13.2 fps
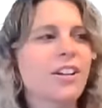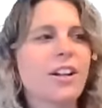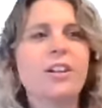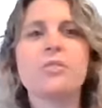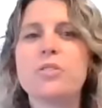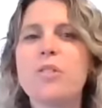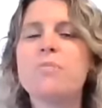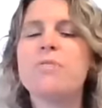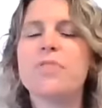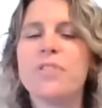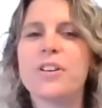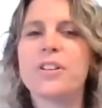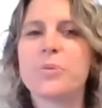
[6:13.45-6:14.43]
close
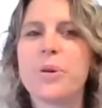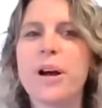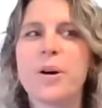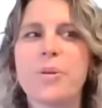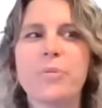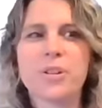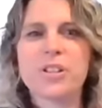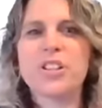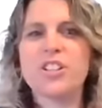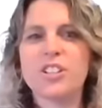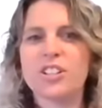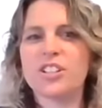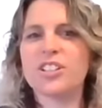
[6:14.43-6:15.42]
comfort as well, but
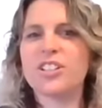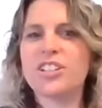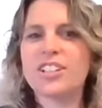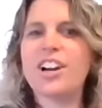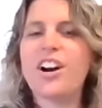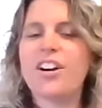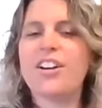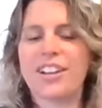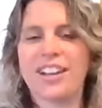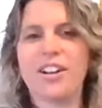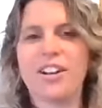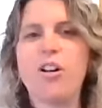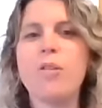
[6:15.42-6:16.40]
you just can't
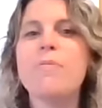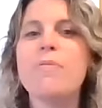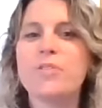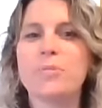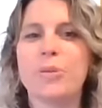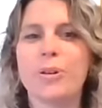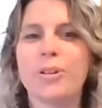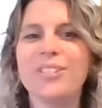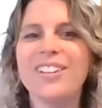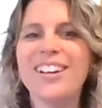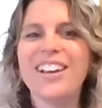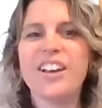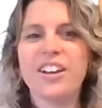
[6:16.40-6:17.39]
get comfortable.